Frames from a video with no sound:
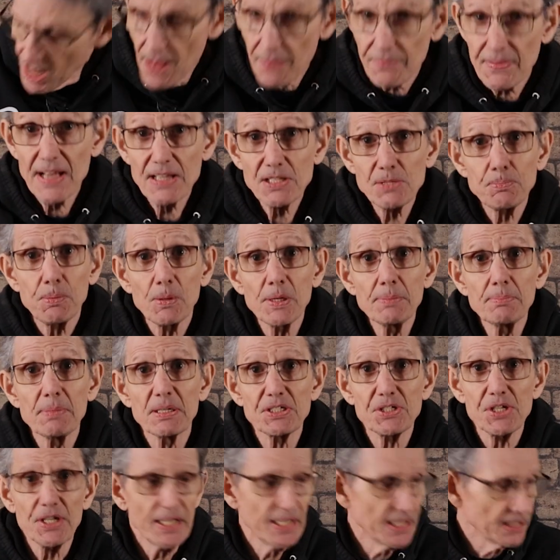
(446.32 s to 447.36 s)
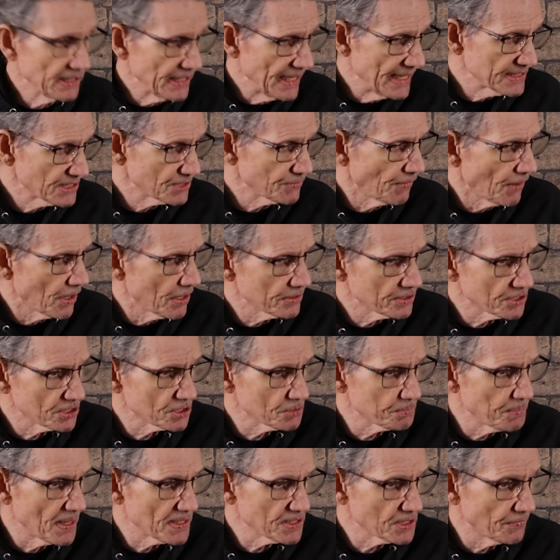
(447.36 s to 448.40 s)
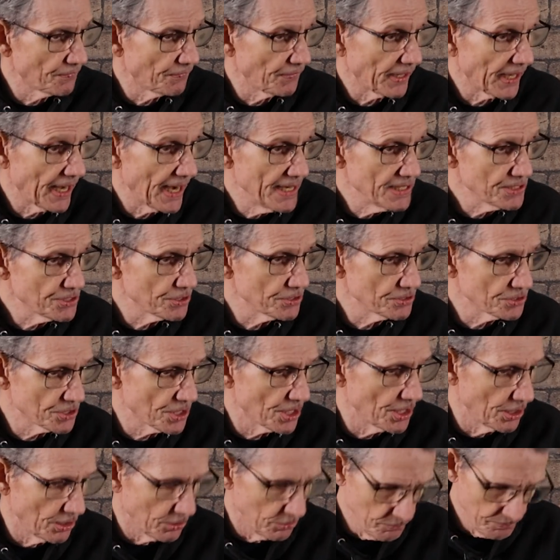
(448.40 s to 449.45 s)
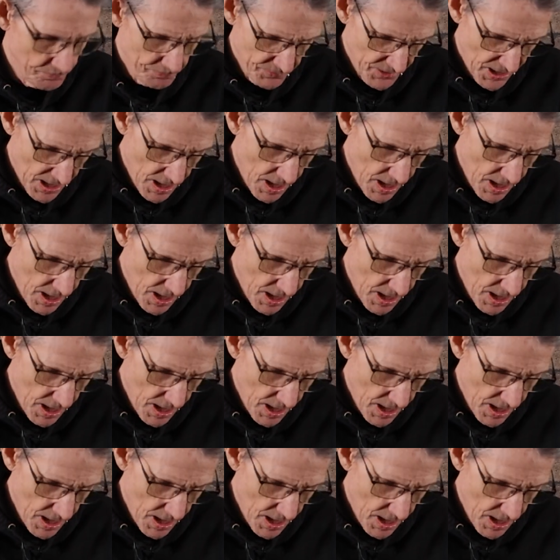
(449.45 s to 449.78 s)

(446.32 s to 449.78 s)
That's pretty much it as far as the specifications go.